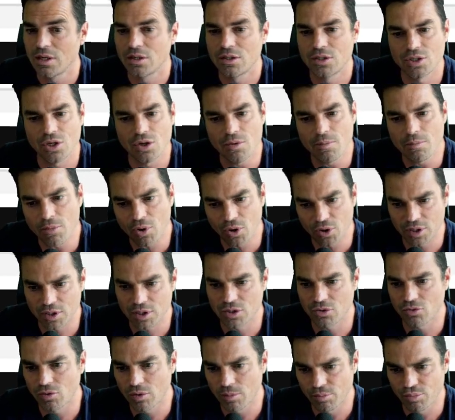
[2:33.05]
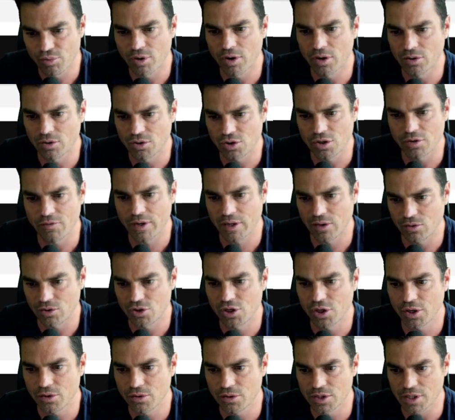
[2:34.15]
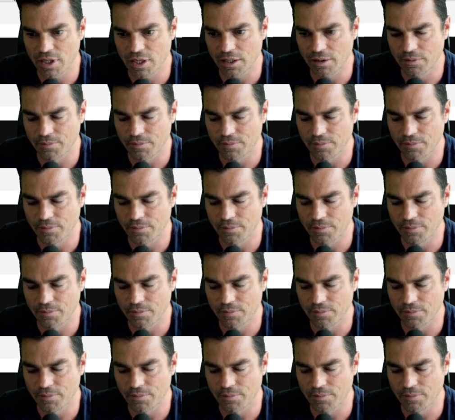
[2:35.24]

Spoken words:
to monitor a branch of our choosing.